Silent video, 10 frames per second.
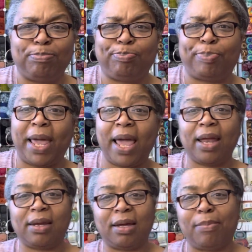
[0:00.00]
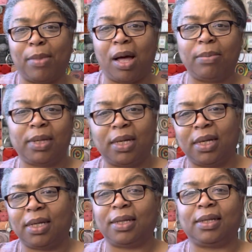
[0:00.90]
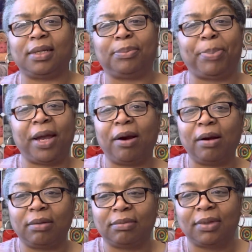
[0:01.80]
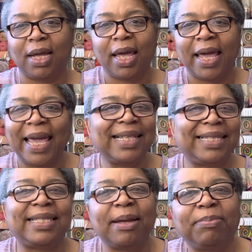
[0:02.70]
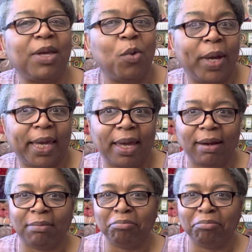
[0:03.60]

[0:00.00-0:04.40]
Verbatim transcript: panda mama bear. It's something wicked.